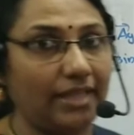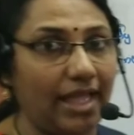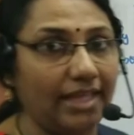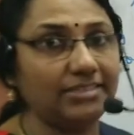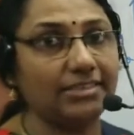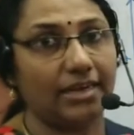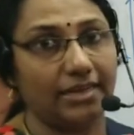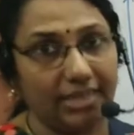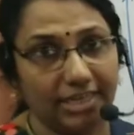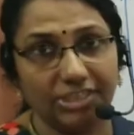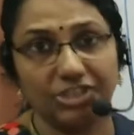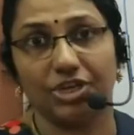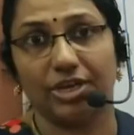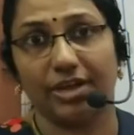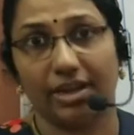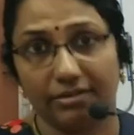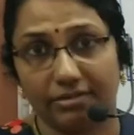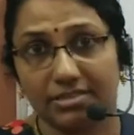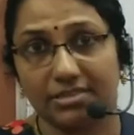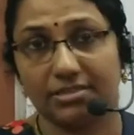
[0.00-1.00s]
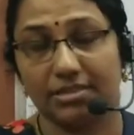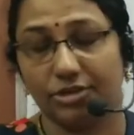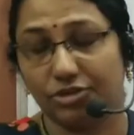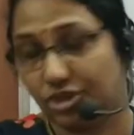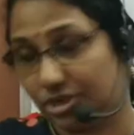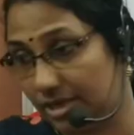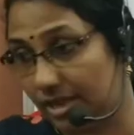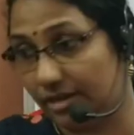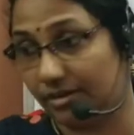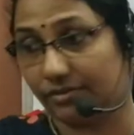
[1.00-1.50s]
that addition and
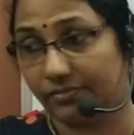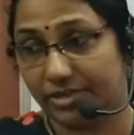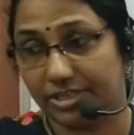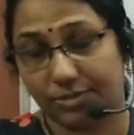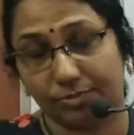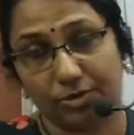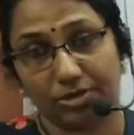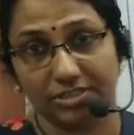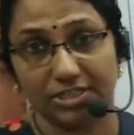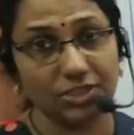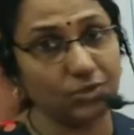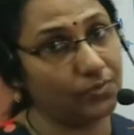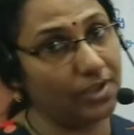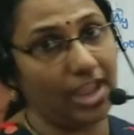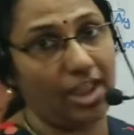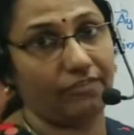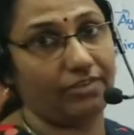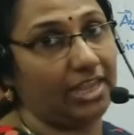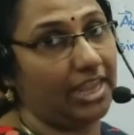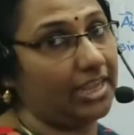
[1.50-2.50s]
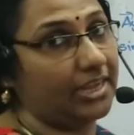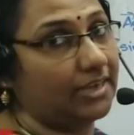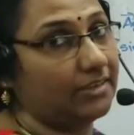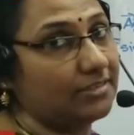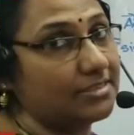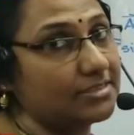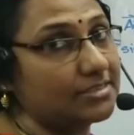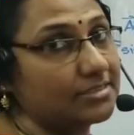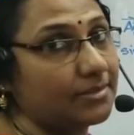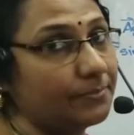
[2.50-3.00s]
resolution or reverse process, we have taken
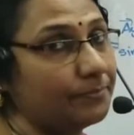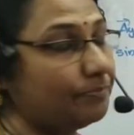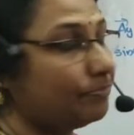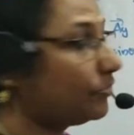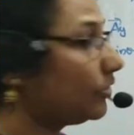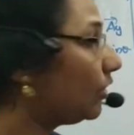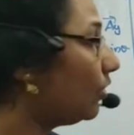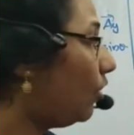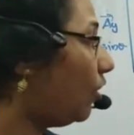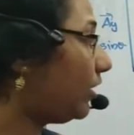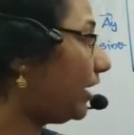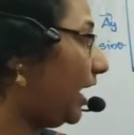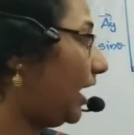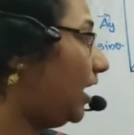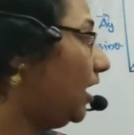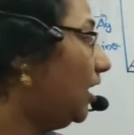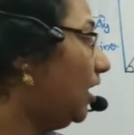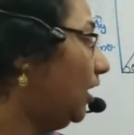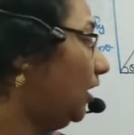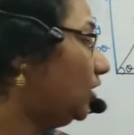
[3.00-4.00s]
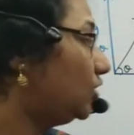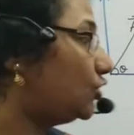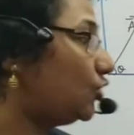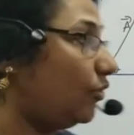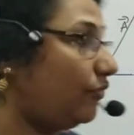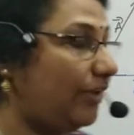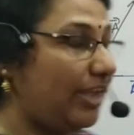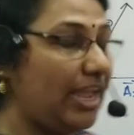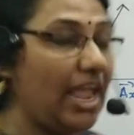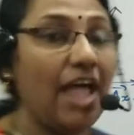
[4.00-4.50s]
this. Okay,
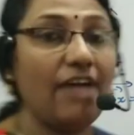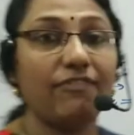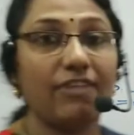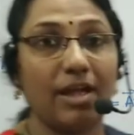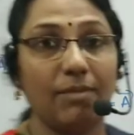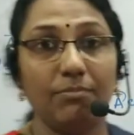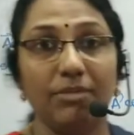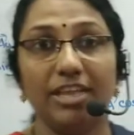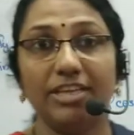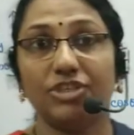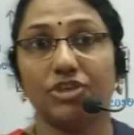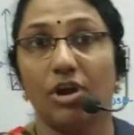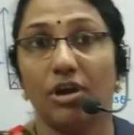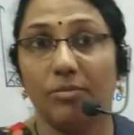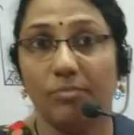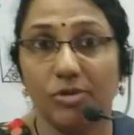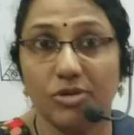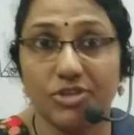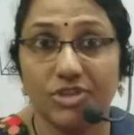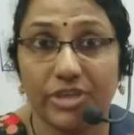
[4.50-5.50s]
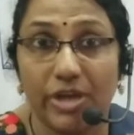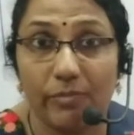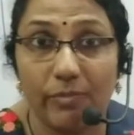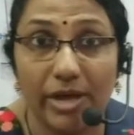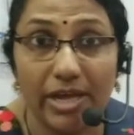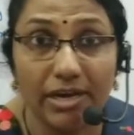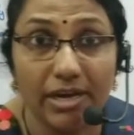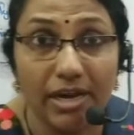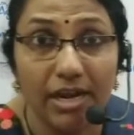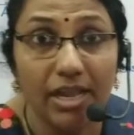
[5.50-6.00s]
so we have completed almost
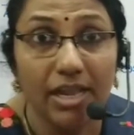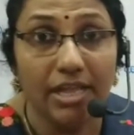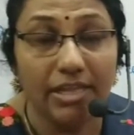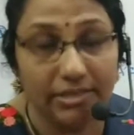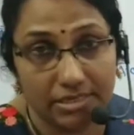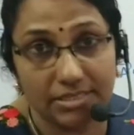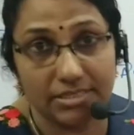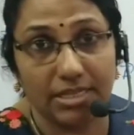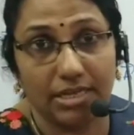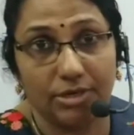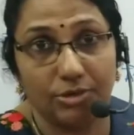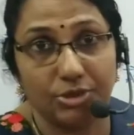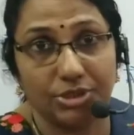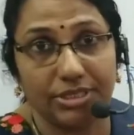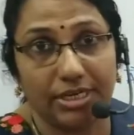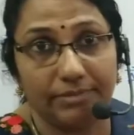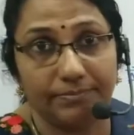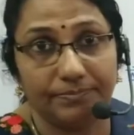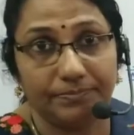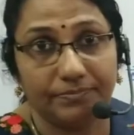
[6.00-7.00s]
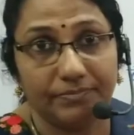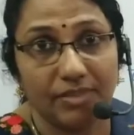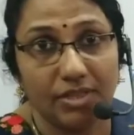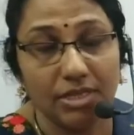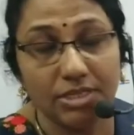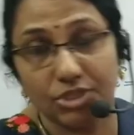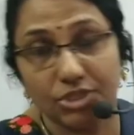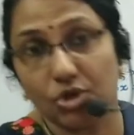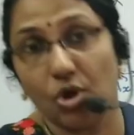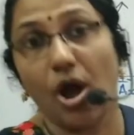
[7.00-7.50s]
our resolution.
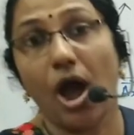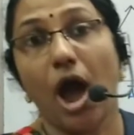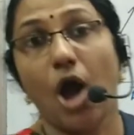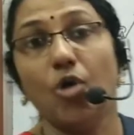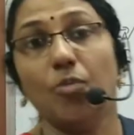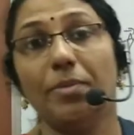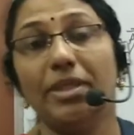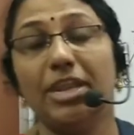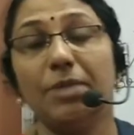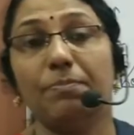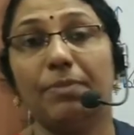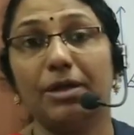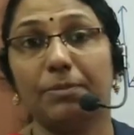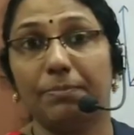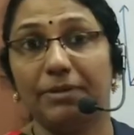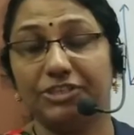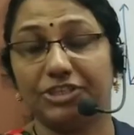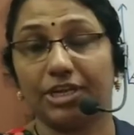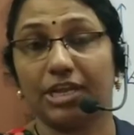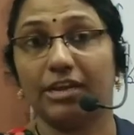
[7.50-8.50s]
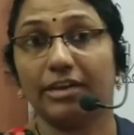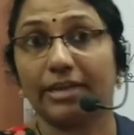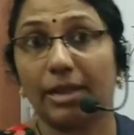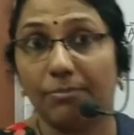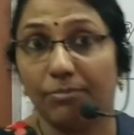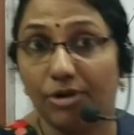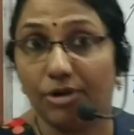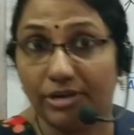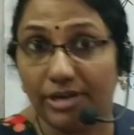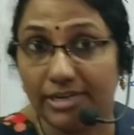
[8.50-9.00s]
So how many perpendicular
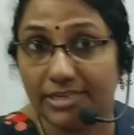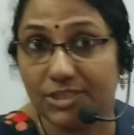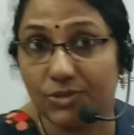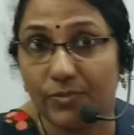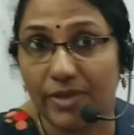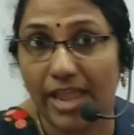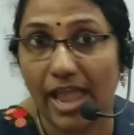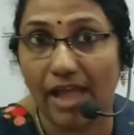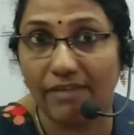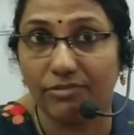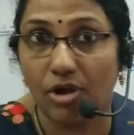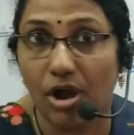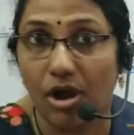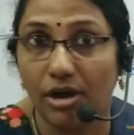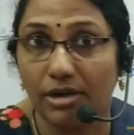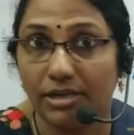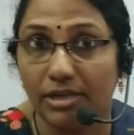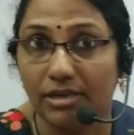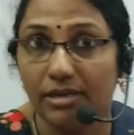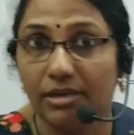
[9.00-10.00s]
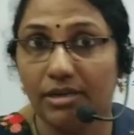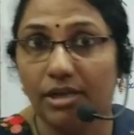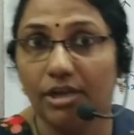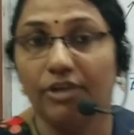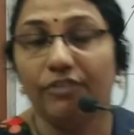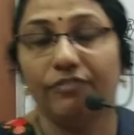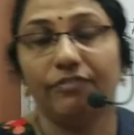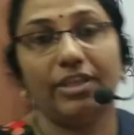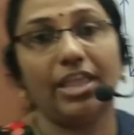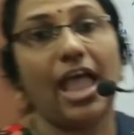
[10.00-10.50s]
components we have got?
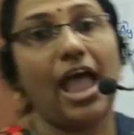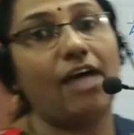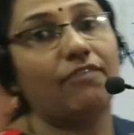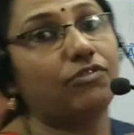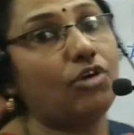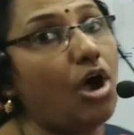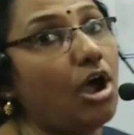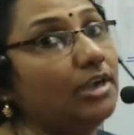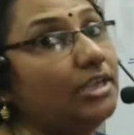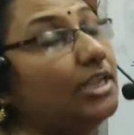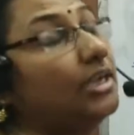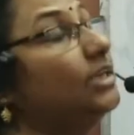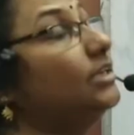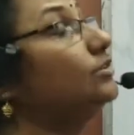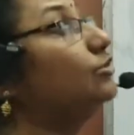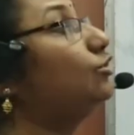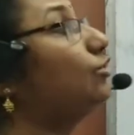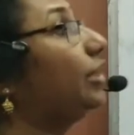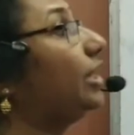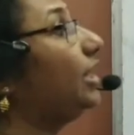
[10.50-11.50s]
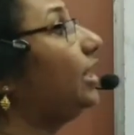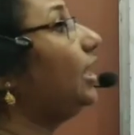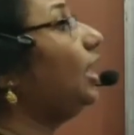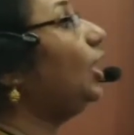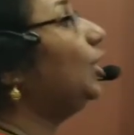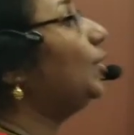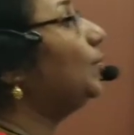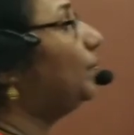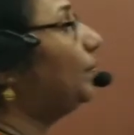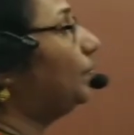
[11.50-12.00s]
We have got
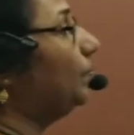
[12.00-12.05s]
3.